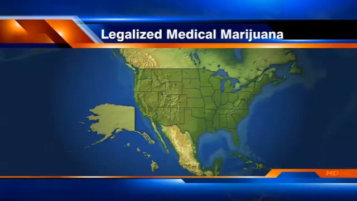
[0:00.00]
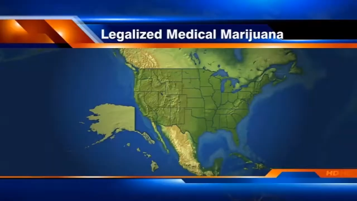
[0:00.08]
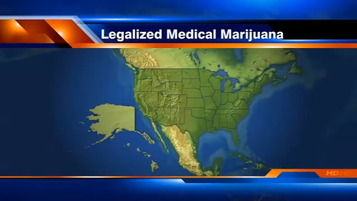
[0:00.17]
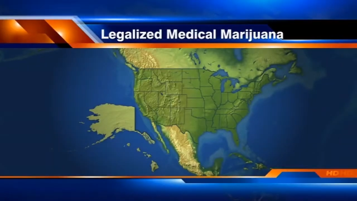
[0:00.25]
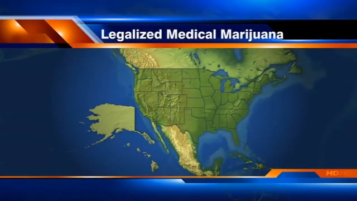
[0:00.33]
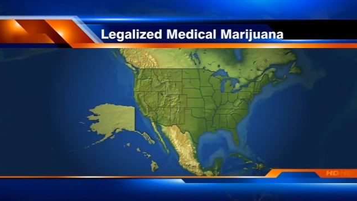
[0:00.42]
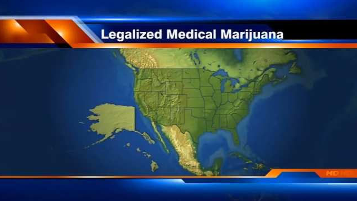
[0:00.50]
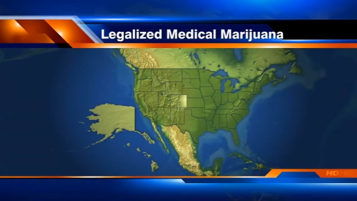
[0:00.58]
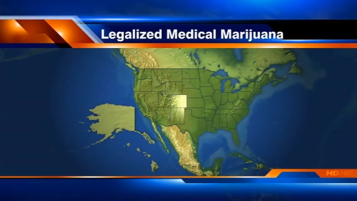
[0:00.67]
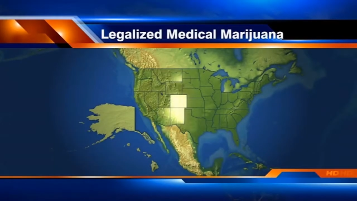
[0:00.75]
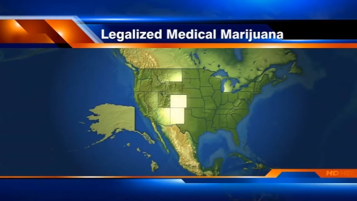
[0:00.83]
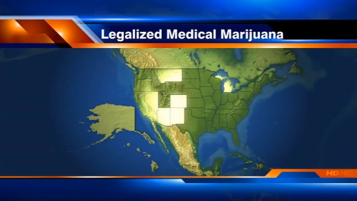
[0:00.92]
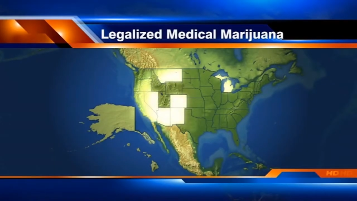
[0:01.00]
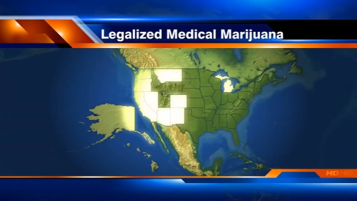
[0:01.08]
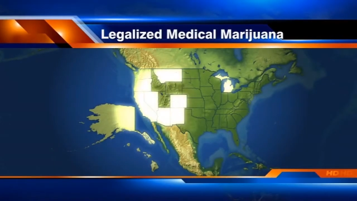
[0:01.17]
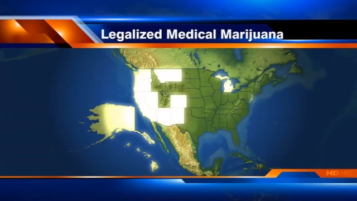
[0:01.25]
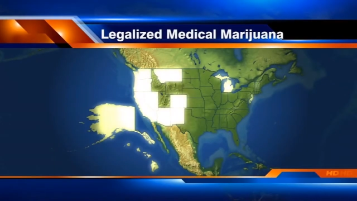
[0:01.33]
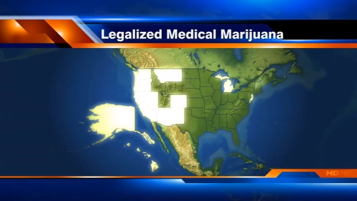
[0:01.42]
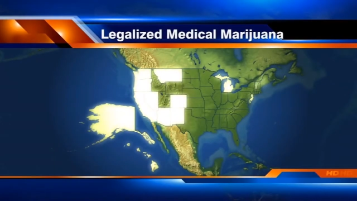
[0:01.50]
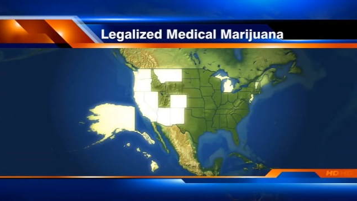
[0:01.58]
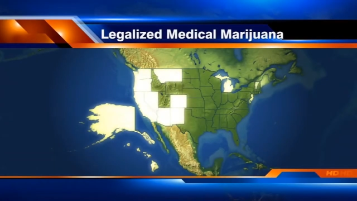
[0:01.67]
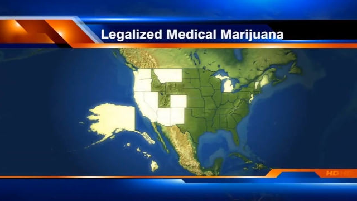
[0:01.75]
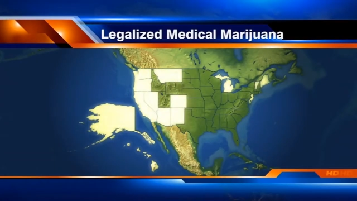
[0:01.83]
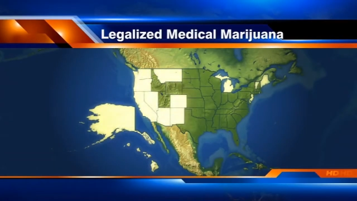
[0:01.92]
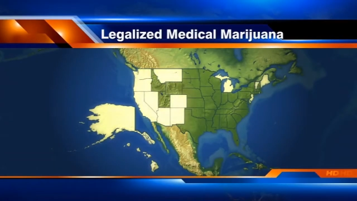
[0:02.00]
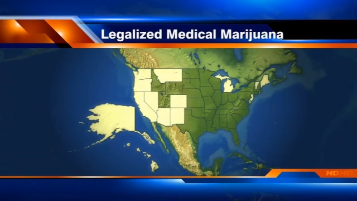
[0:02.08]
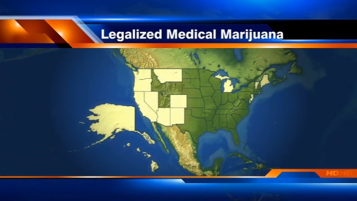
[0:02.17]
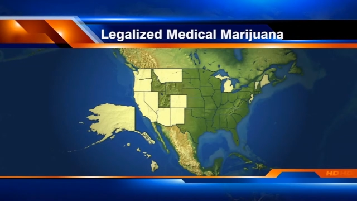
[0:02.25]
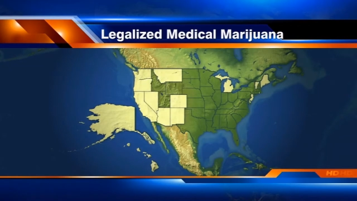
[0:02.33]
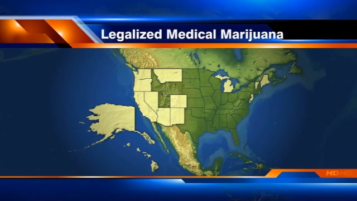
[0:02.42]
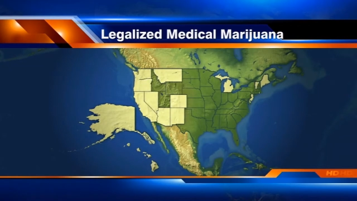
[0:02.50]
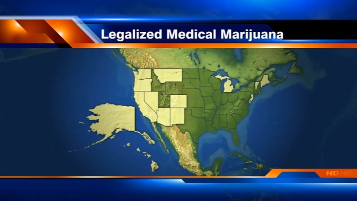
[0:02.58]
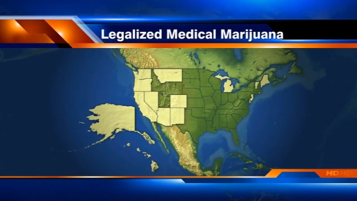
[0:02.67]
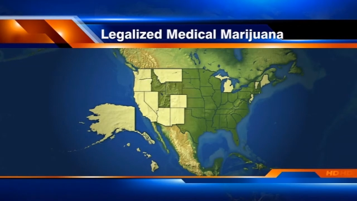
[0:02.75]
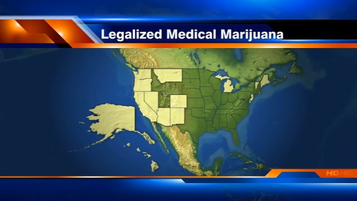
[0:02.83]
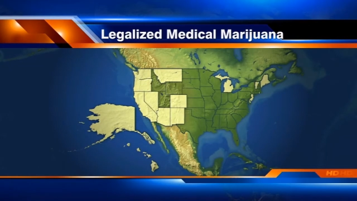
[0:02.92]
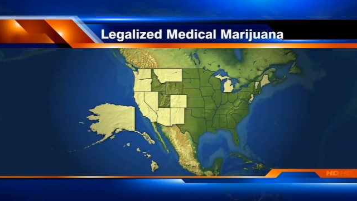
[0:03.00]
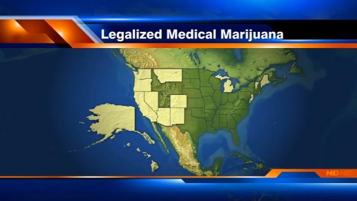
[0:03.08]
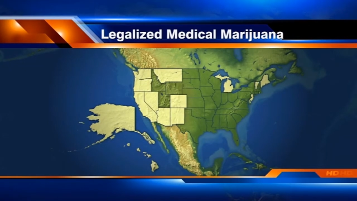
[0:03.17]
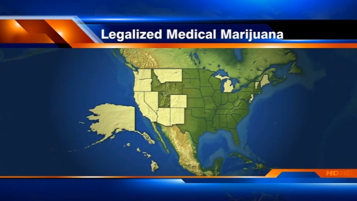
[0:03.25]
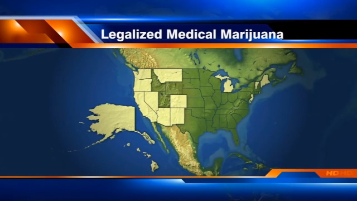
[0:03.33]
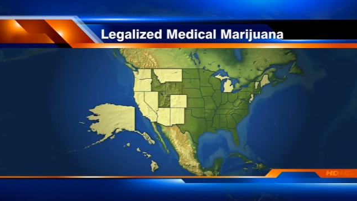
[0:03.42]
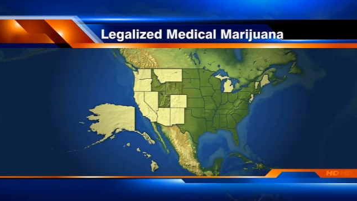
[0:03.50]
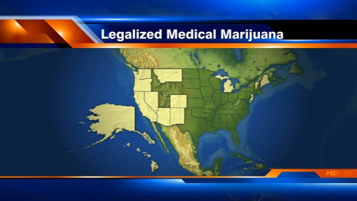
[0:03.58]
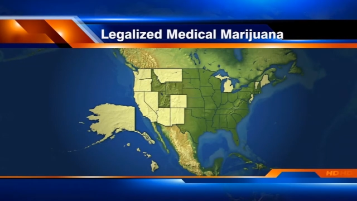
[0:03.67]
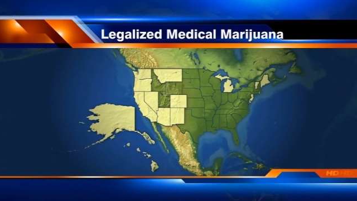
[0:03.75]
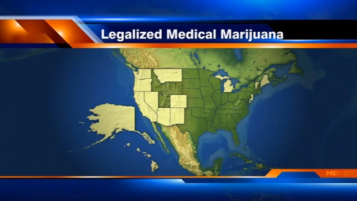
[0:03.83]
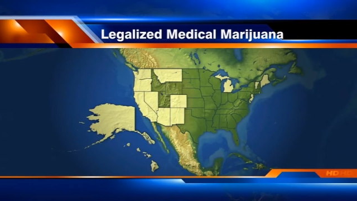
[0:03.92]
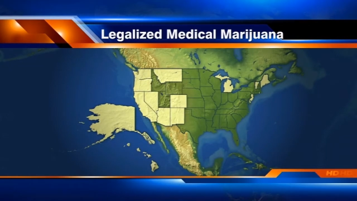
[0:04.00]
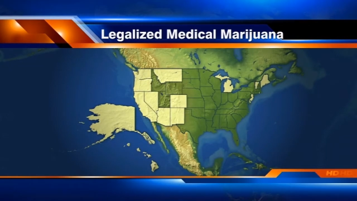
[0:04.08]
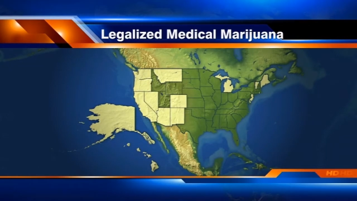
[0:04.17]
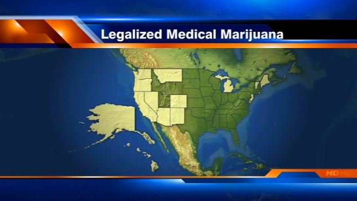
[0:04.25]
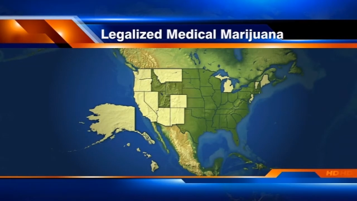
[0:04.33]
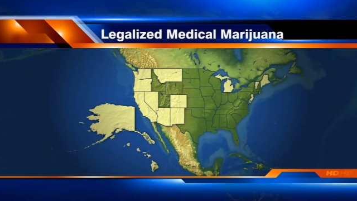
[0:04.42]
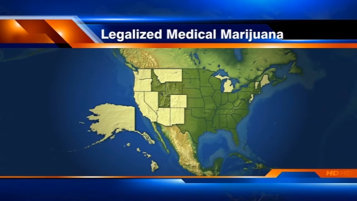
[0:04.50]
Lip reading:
[unreadable: no face in view]